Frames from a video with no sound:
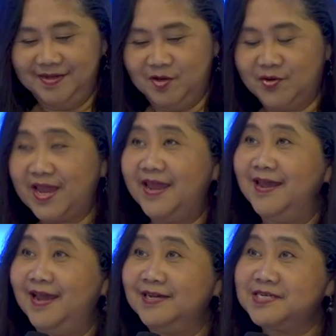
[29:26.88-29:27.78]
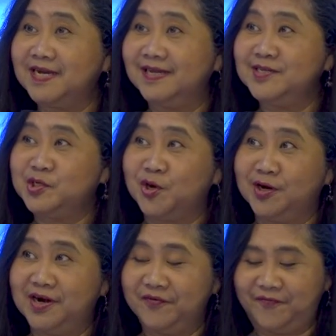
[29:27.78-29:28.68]
Okay, Asian
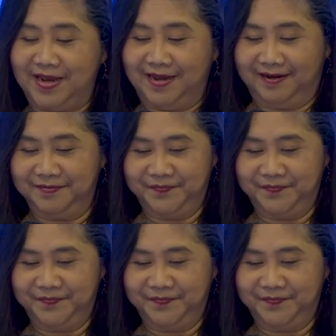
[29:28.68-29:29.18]
geography.